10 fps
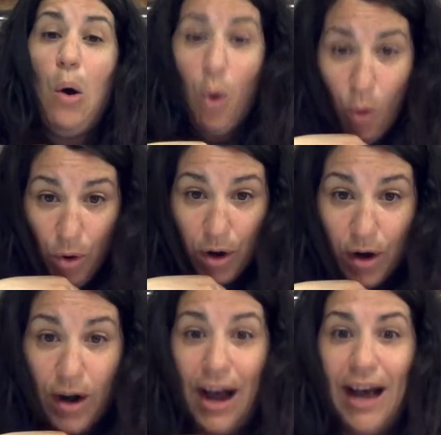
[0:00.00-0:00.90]

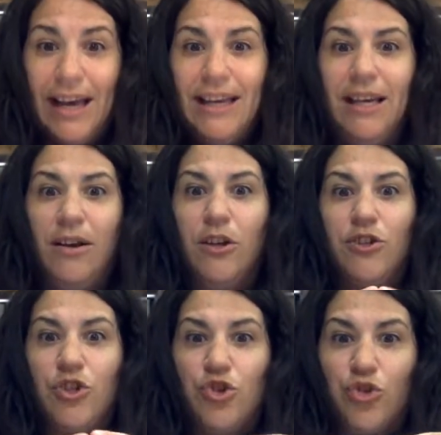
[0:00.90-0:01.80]
Or I can
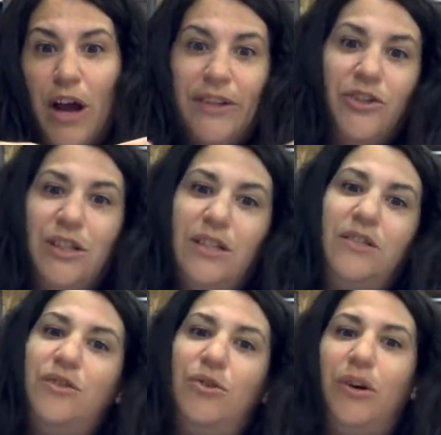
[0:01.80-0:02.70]
stretch
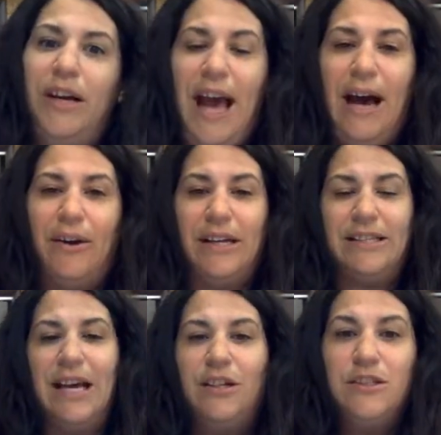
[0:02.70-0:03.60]
this story out and
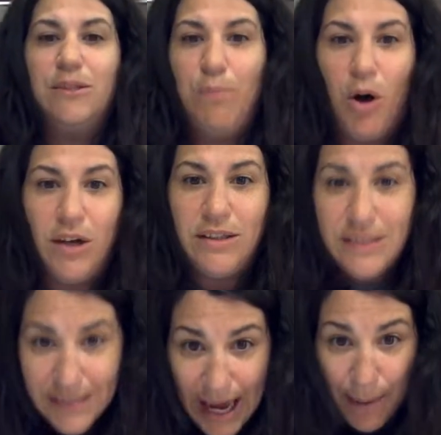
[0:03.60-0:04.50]
tell small
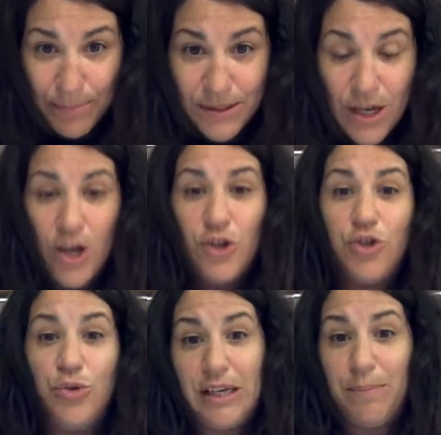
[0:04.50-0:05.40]
steps
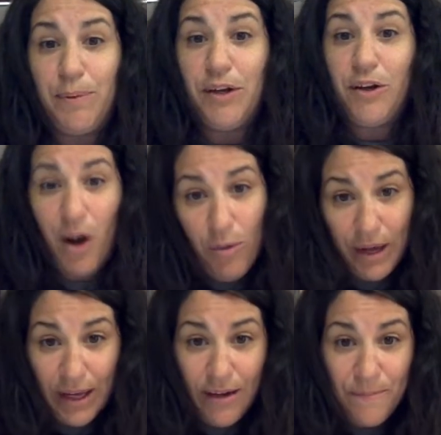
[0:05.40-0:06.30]
to keep it
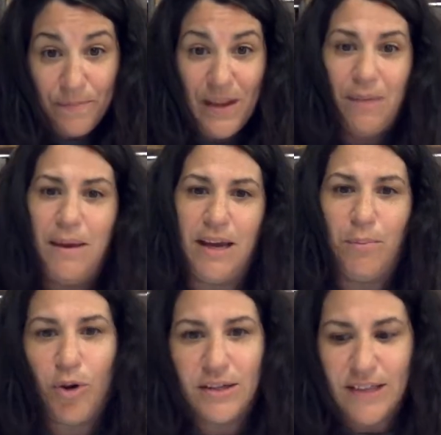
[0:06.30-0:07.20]
going and make it
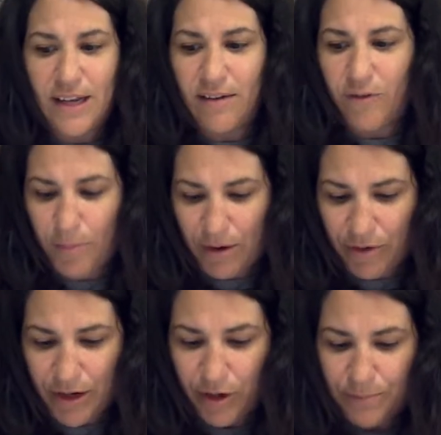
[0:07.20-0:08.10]
more exciting for my
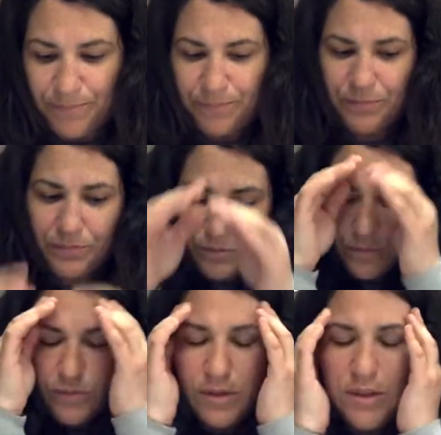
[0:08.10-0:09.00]
reader.
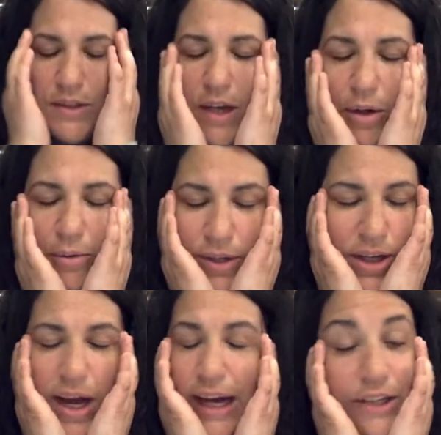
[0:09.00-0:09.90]
So
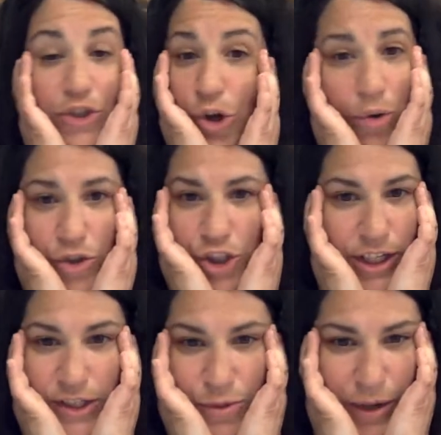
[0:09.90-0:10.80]
I don't
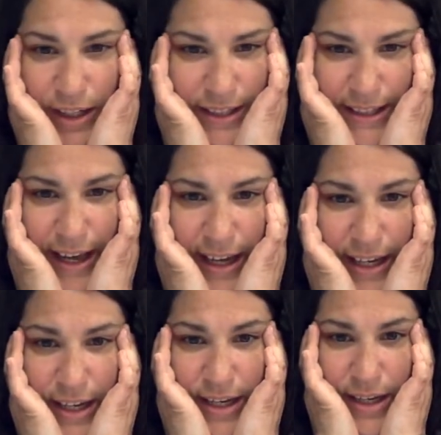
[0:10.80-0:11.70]
just want to
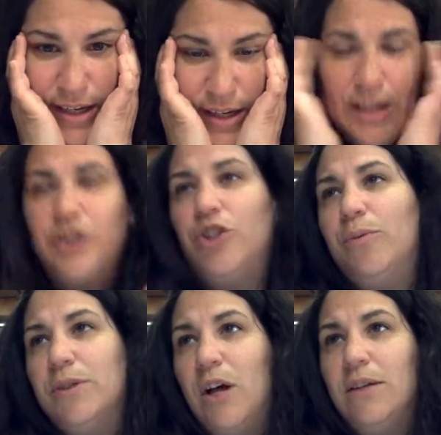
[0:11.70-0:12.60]
say his shirt
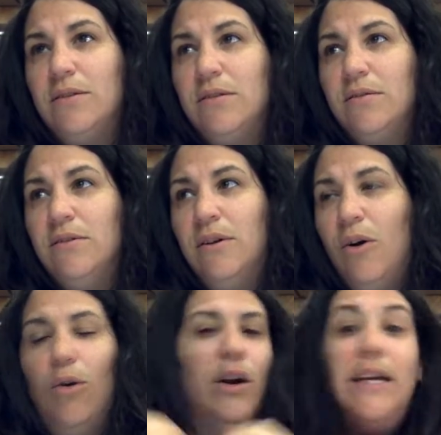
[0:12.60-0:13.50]
was lost
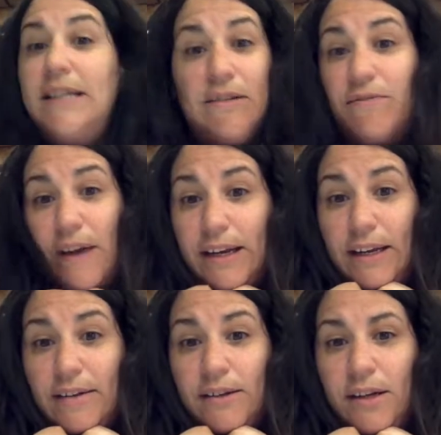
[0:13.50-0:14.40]
or he didn't find it.